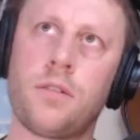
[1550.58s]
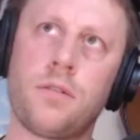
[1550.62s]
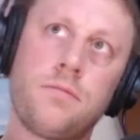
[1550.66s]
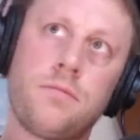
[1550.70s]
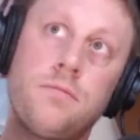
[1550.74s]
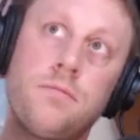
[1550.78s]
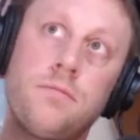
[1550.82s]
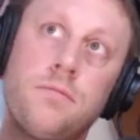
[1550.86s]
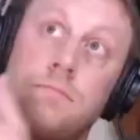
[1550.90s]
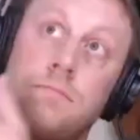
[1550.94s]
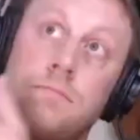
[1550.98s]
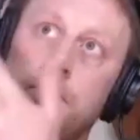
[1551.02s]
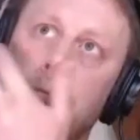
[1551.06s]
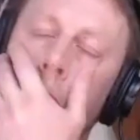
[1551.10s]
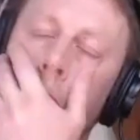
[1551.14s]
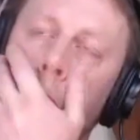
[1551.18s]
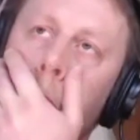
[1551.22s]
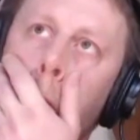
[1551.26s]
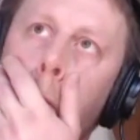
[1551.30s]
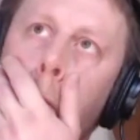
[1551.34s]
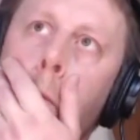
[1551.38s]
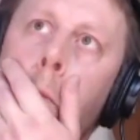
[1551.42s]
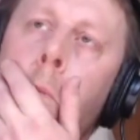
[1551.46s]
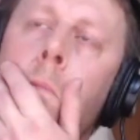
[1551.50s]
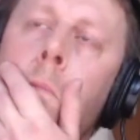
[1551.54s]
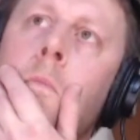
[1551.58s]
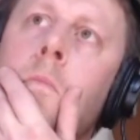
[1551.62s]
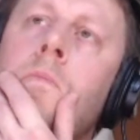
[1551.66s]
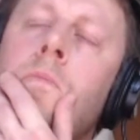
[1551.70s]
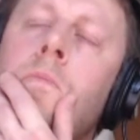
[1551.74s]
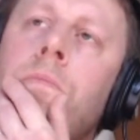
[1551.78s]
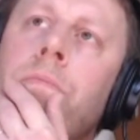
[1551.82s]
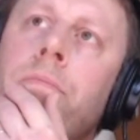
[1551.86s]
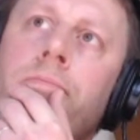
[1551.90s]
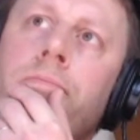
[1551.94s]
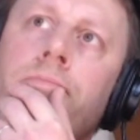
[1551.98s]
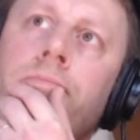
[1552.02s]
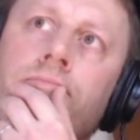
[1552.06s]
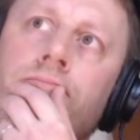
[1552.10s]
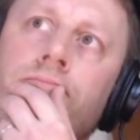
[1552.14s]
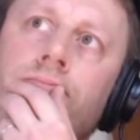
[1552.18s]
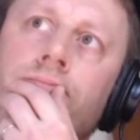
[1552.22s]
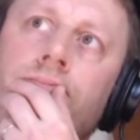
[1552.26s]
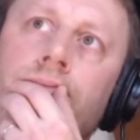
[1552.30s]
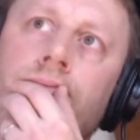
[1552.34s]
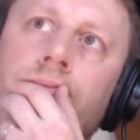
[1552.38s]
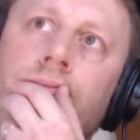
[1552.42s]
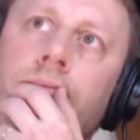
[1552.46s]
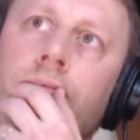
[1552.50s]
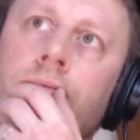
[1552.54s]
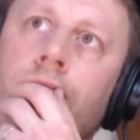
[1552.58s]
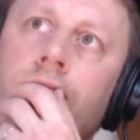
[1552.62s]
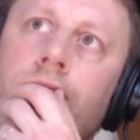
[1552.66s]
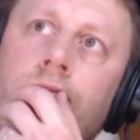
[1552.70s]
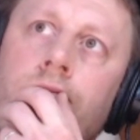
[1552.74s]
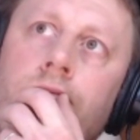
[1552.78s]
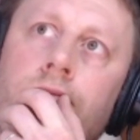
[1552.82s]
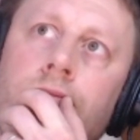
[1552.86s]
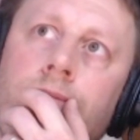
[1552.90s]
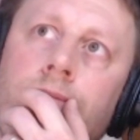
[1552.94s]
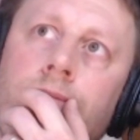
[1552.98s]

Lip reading: that any comedian that is on